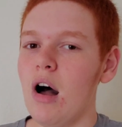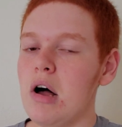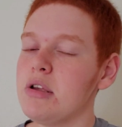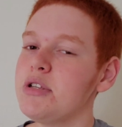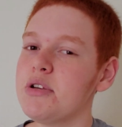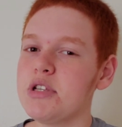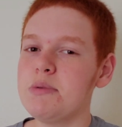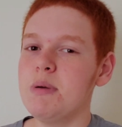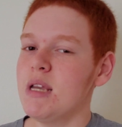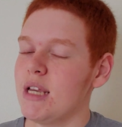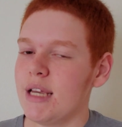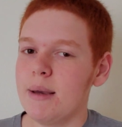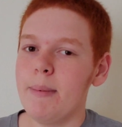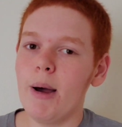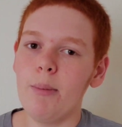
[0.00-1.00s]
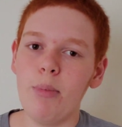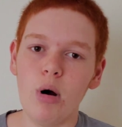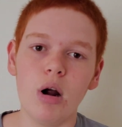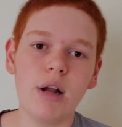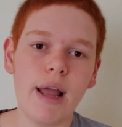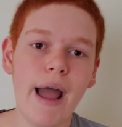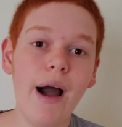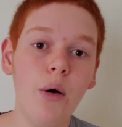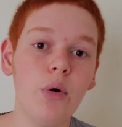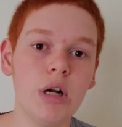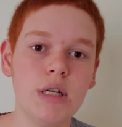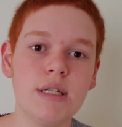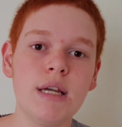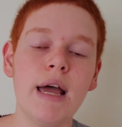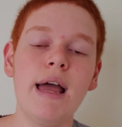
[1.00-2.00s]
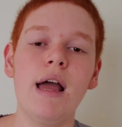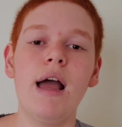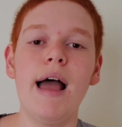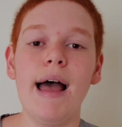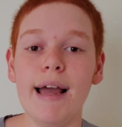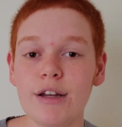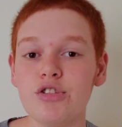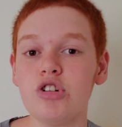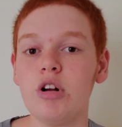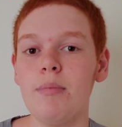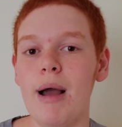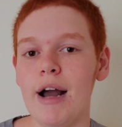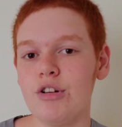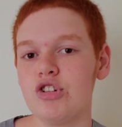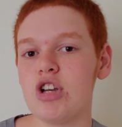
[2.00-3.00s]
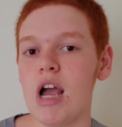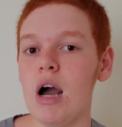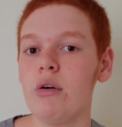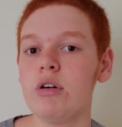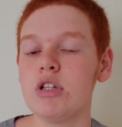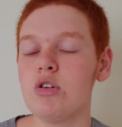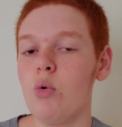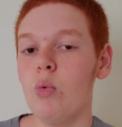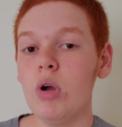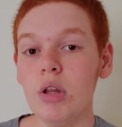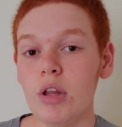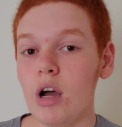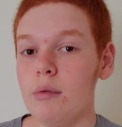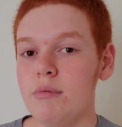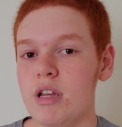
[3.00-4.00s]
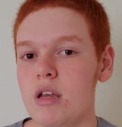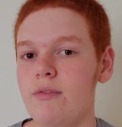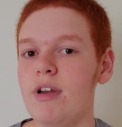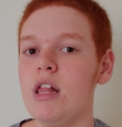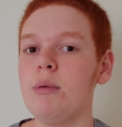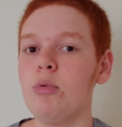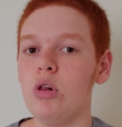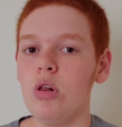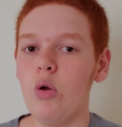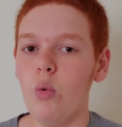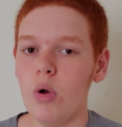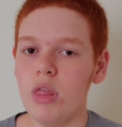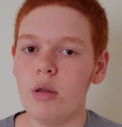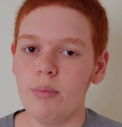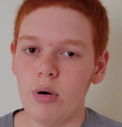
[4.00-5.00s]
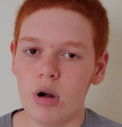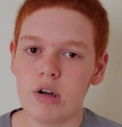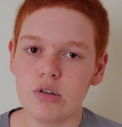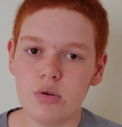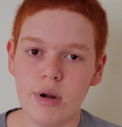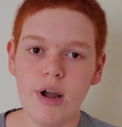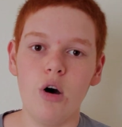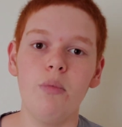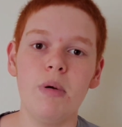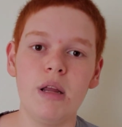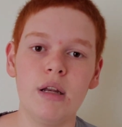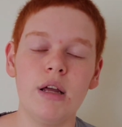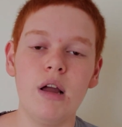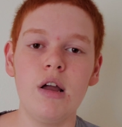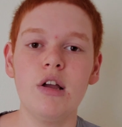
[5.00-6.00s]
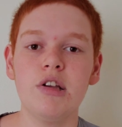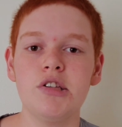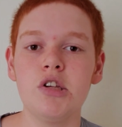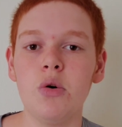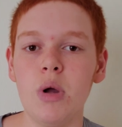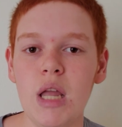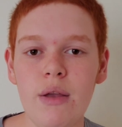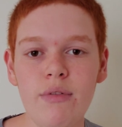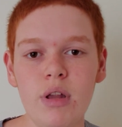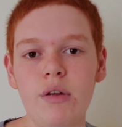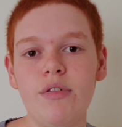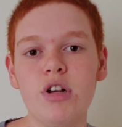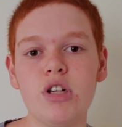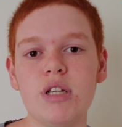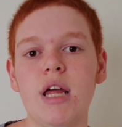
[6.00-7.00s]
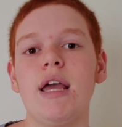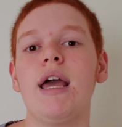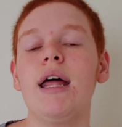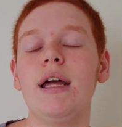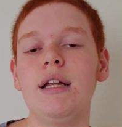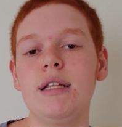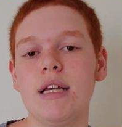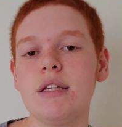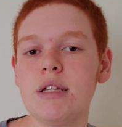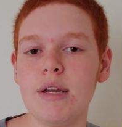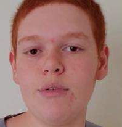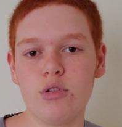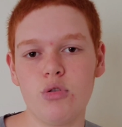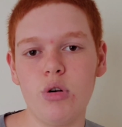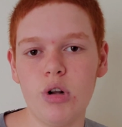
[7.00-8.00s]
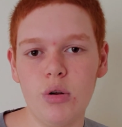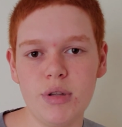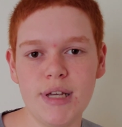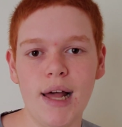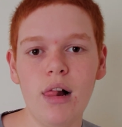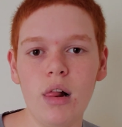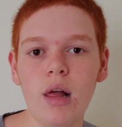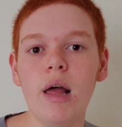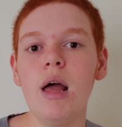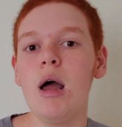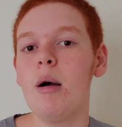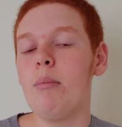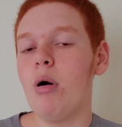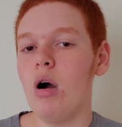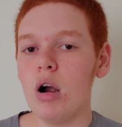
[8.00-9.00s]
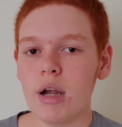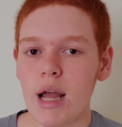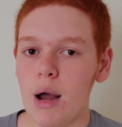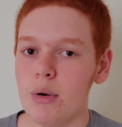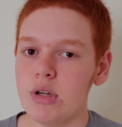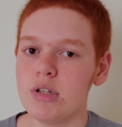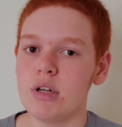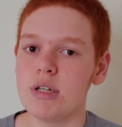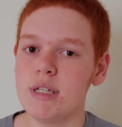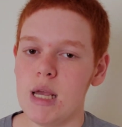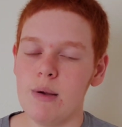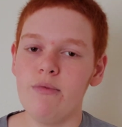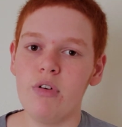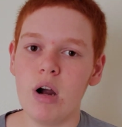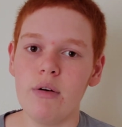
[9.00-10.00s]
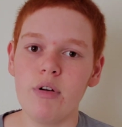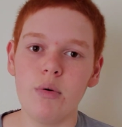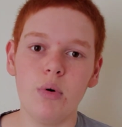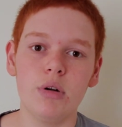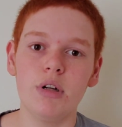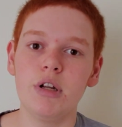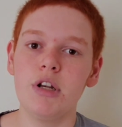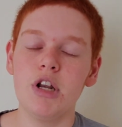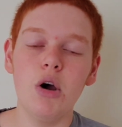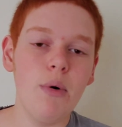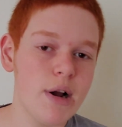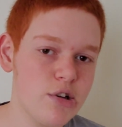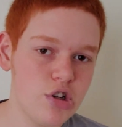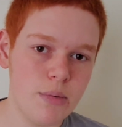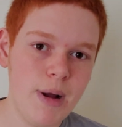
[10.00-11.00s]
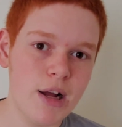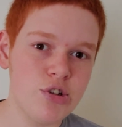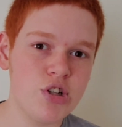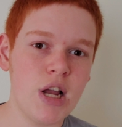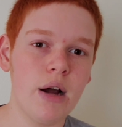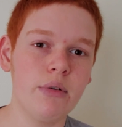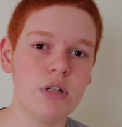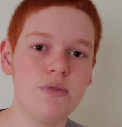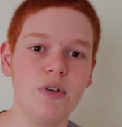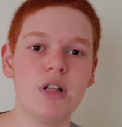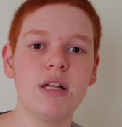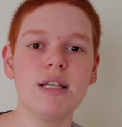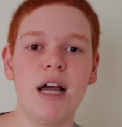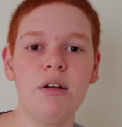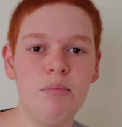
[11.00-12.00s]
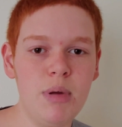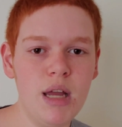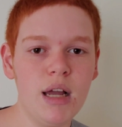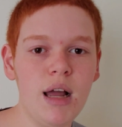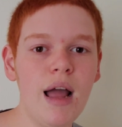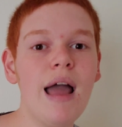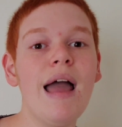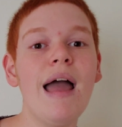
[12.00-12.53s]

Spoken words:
Also speaking about park hours, extra magic hours will not be available when the parks reopen, so even if you're staying at a Disney Resort hotel, park hours are the same for everyone, no extra magic hours for the time being,